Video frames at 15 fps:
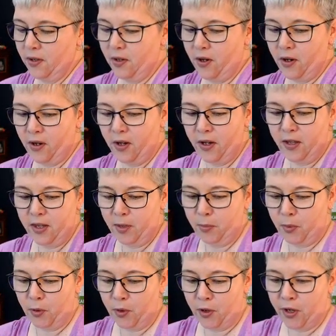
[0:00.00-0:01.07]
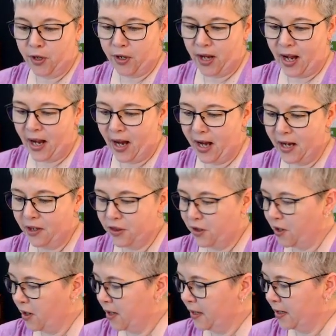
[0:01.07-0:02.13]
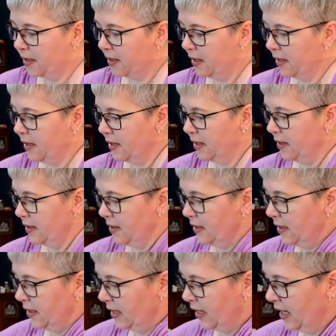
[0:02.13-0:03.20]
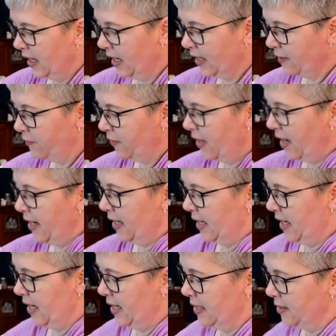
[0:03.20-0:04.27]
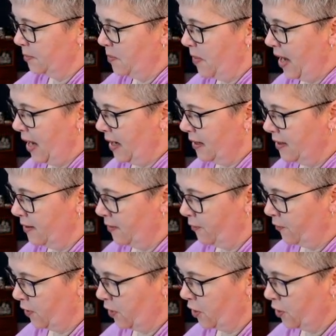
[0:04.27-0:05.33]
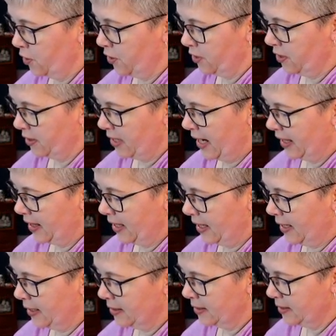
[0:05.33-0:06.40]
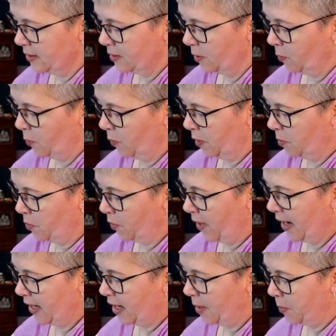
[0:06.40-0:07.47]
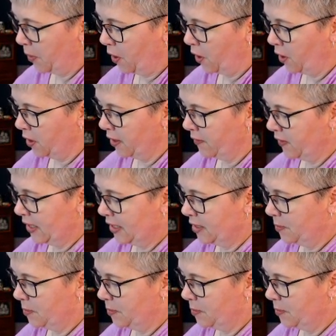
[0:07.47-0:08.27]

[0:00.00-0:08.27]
on the board. I thought getting the flying geese made first like this would break up all of these